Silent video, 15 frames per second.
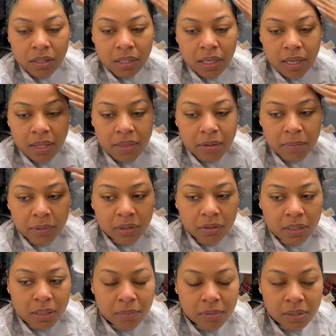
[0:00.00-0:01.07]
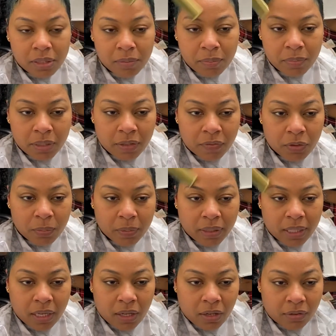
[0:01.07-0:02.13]
But we decided to go with it.
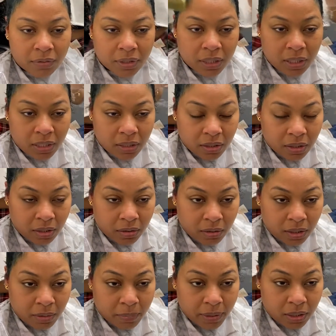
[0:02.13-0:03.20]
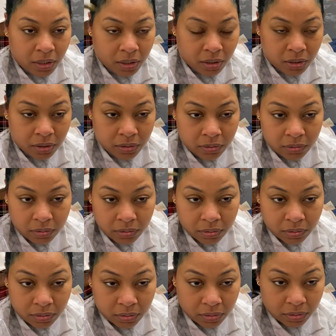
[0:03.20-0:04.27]
Sometimes you need to see what
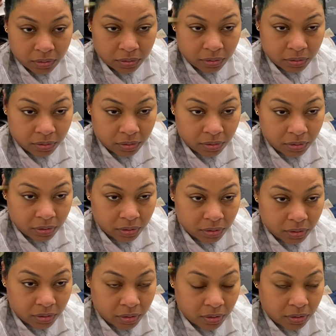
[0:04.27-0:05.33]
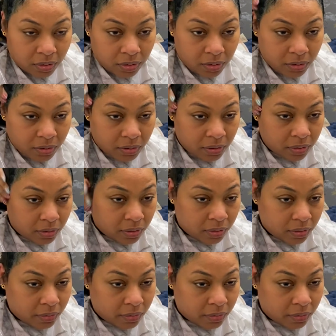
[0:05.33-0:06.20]
the hair looks like once it's dry.